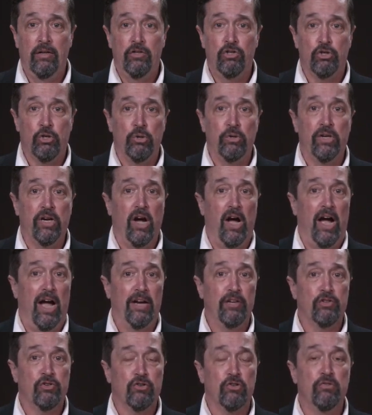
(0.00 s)
True
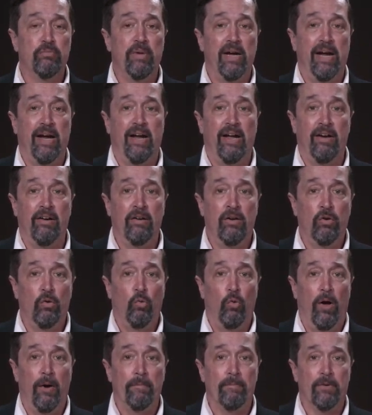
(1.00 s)
God, true man,
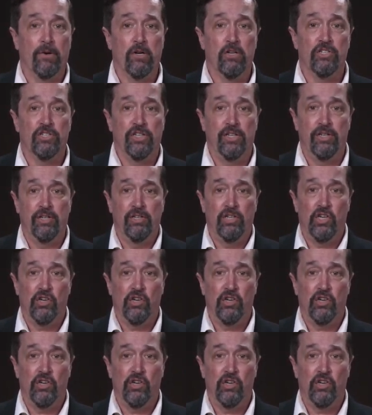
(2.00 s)
one person,